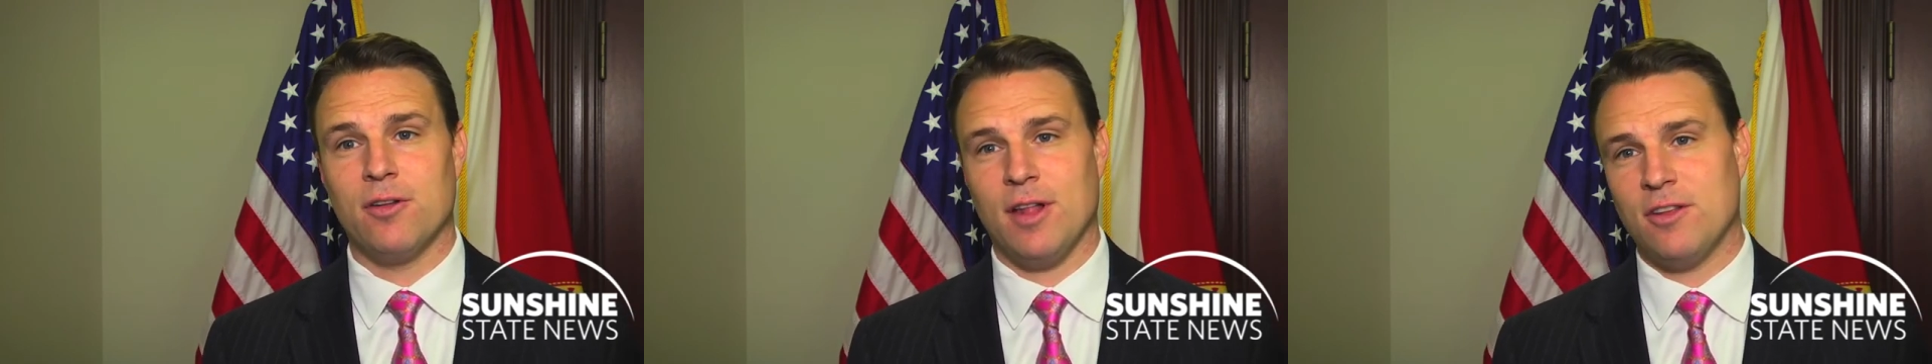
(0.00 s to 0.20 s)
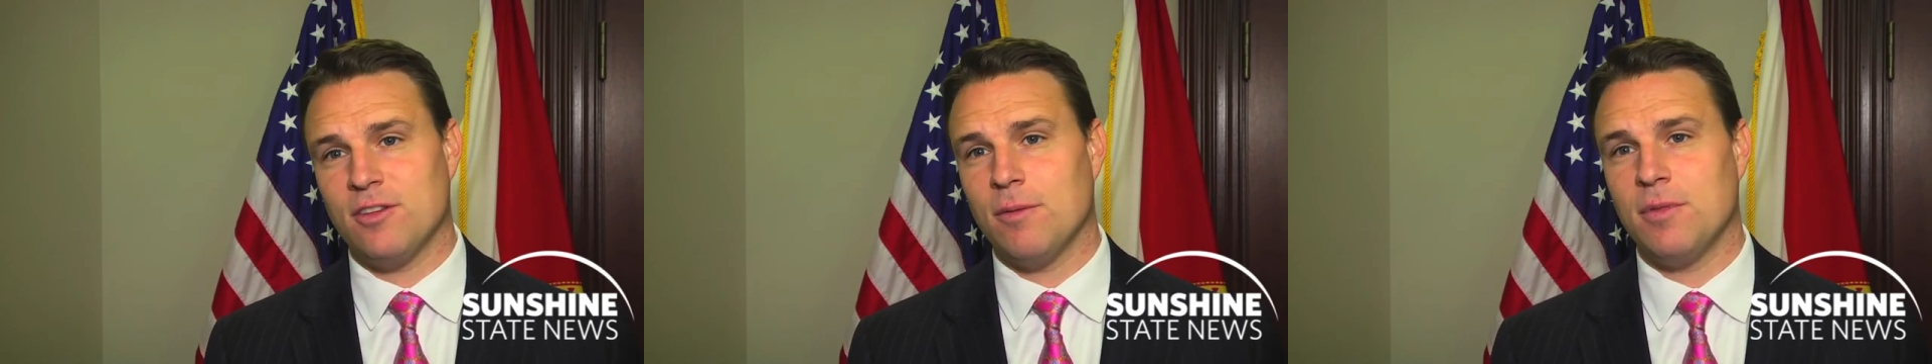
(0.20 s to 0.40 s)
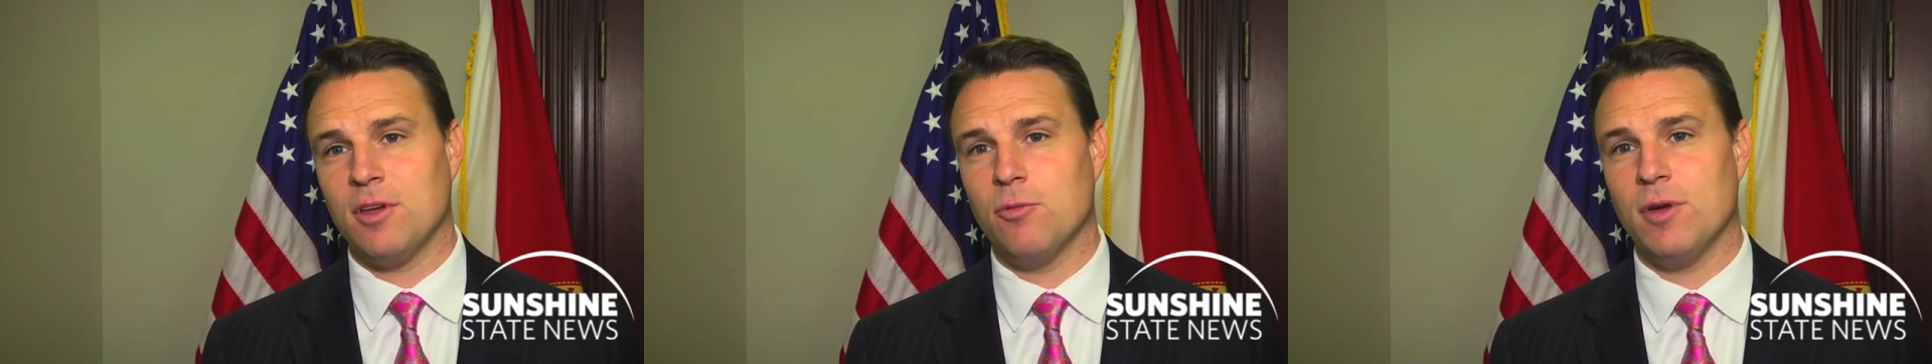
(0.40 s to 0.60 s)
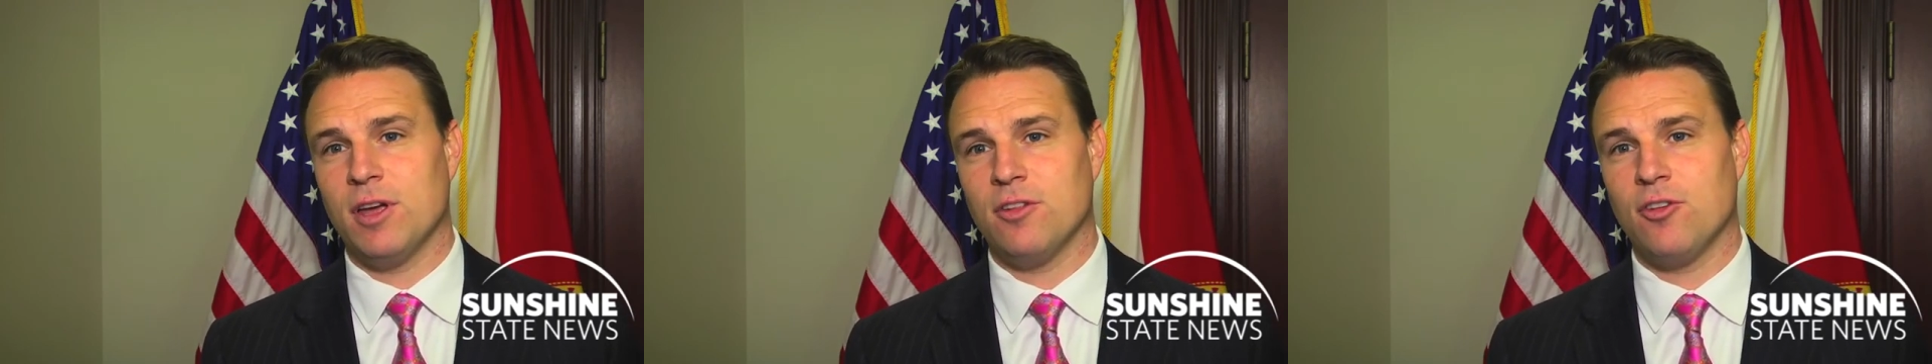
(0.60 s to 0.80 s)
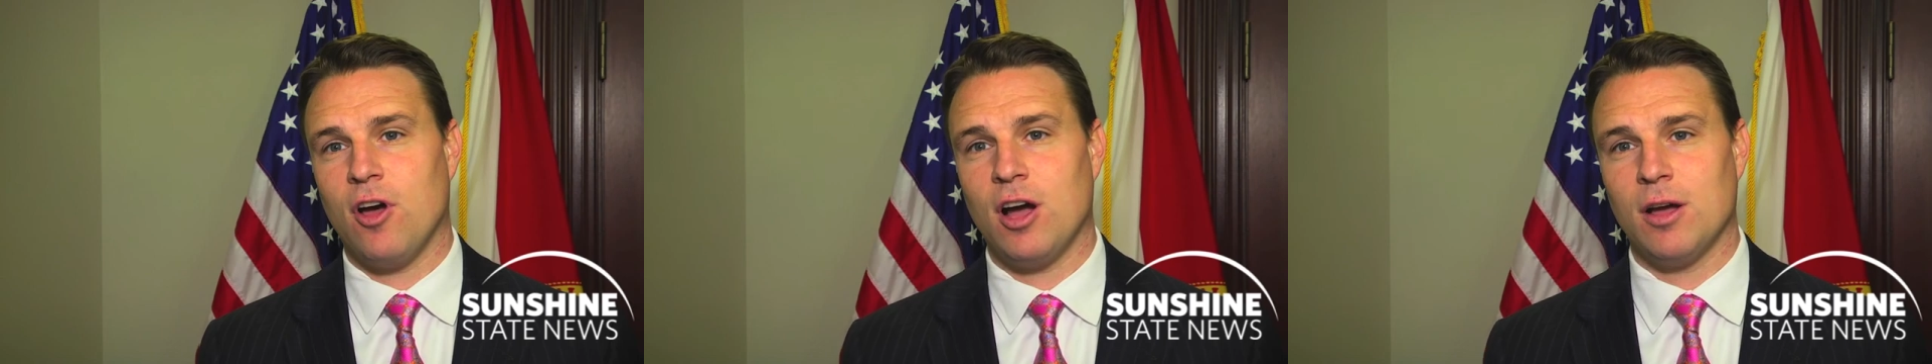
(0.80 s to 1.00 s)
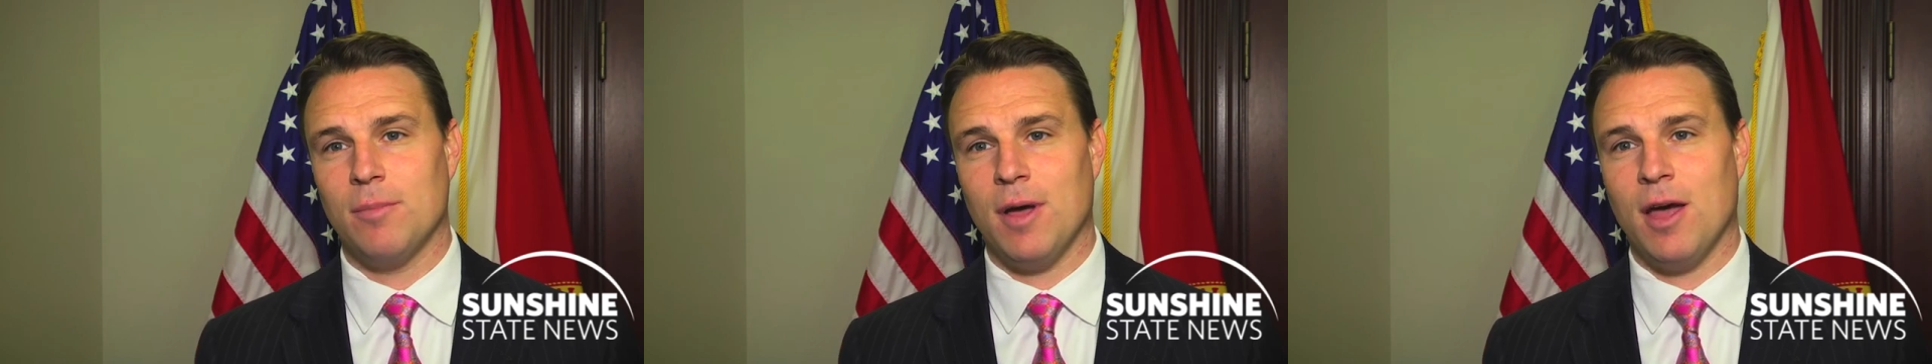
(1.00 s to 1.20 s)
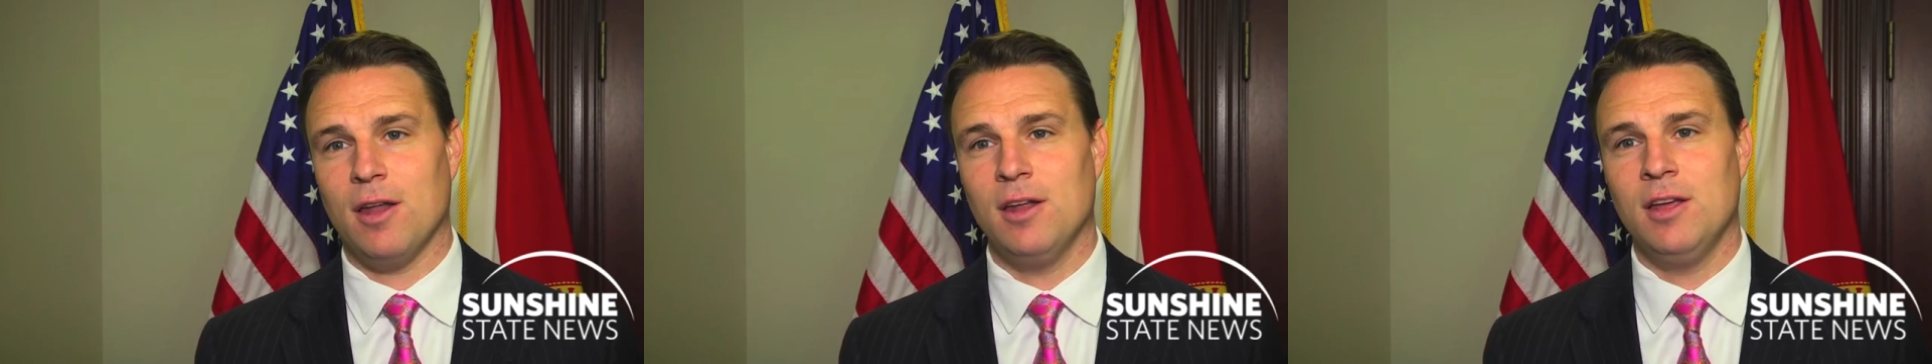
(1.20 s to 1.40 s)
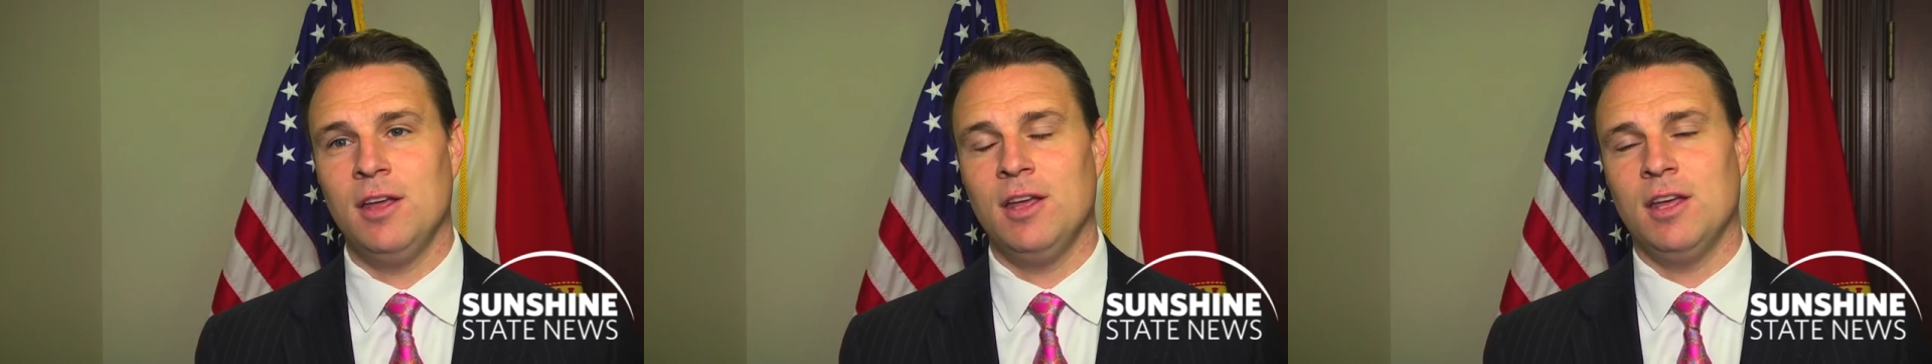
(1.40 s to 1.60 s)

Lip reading: that's something we could talk about.